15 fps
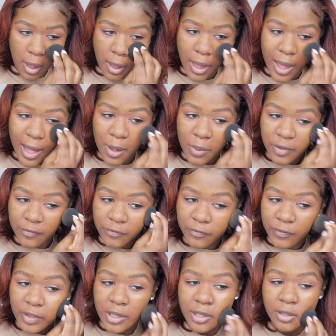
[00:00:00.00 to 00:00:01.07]
how it
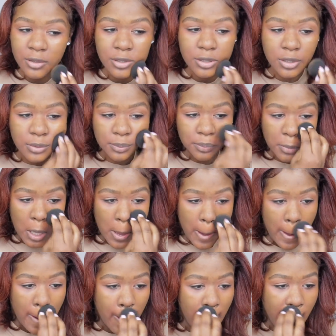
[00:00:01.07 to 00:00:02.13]
feels.
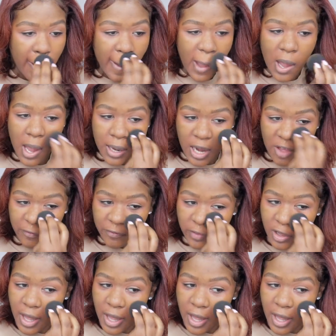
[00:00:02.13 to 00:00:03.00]
And I feel